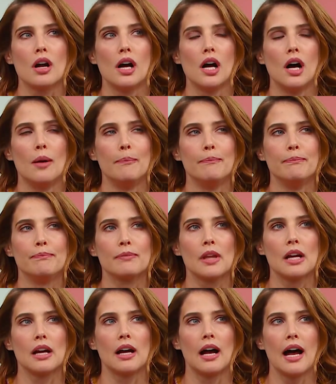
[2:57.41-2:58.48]
Um,
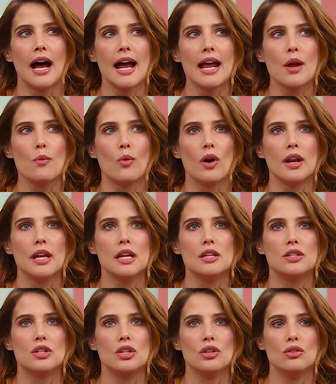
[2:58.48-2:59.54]
I wanted
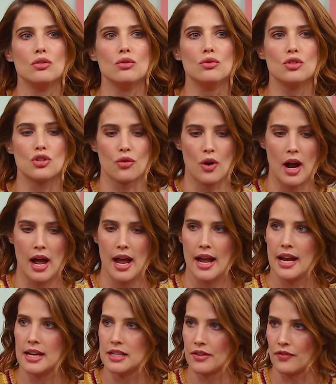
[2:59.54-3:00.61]
to
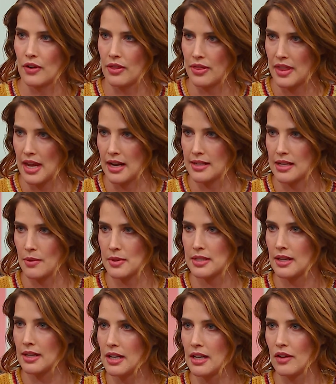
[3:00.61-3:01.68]
try different things. I was
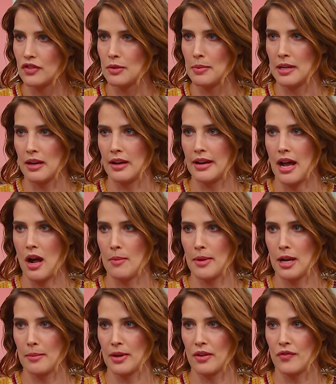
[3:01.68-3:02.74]
enough to be on How I Met
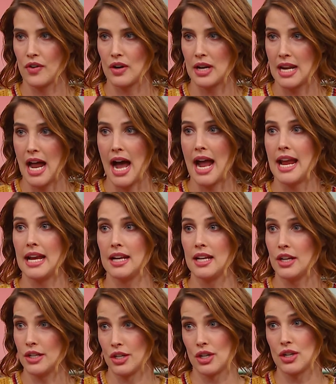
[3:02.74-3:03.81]
Your Mother for nine
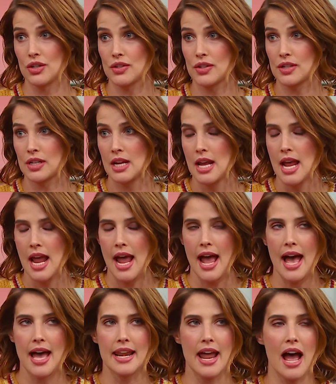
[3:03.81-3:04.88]
years. Wow, And
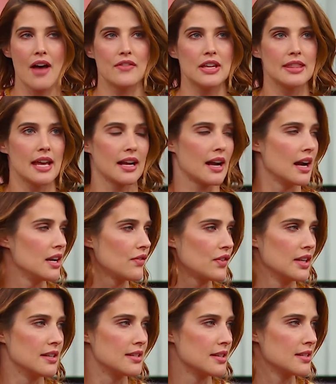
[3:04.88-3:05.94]
amazing. having that kind of
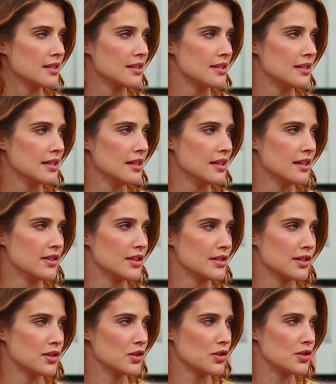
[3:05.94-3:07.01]
consistency in this
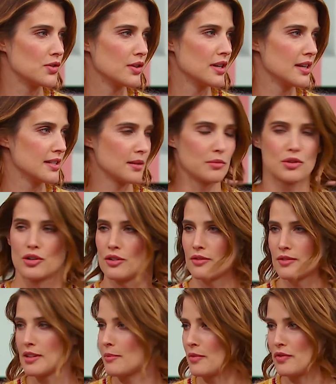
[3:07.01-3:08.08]
industry, as I'm sure
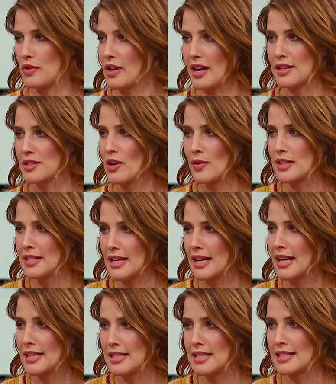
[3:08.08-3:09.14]
some of you guys know, it's like
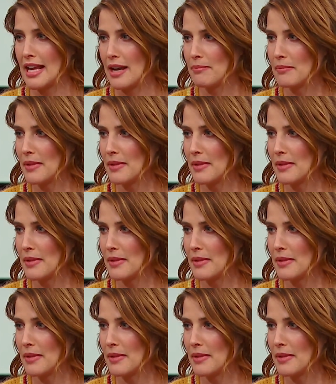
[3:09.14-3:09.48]
it's, it's insane.